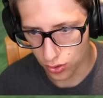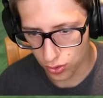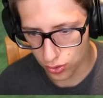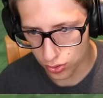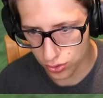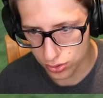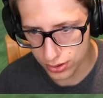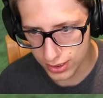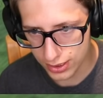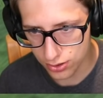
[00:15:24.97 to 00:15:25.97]

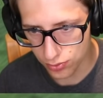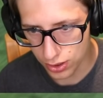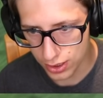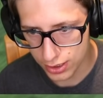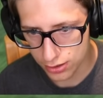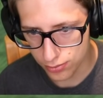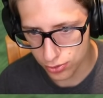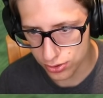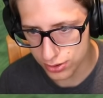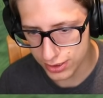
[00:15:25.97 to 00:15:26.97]
Holy
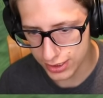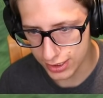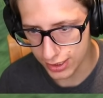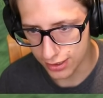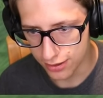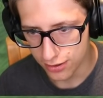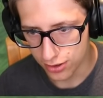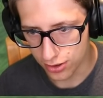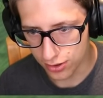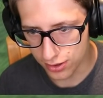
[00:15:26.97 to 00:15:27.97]
guacamole!
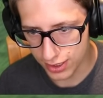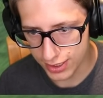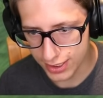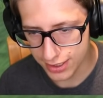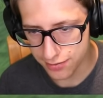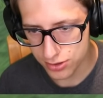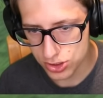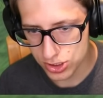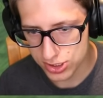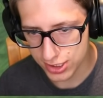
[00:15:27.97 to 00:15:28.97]
All I hear
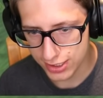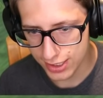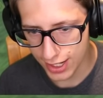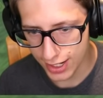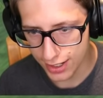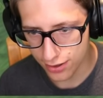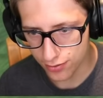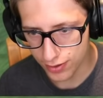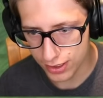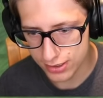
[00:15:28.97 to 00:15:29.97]
is just like the air
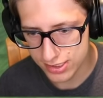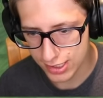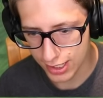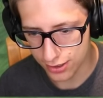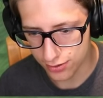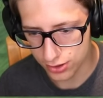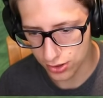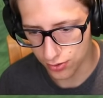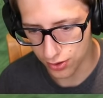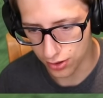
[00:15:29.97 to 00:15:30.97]
raid siren
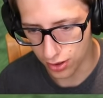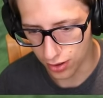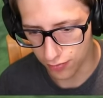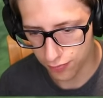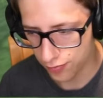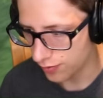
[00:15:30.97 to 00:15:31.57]
going off.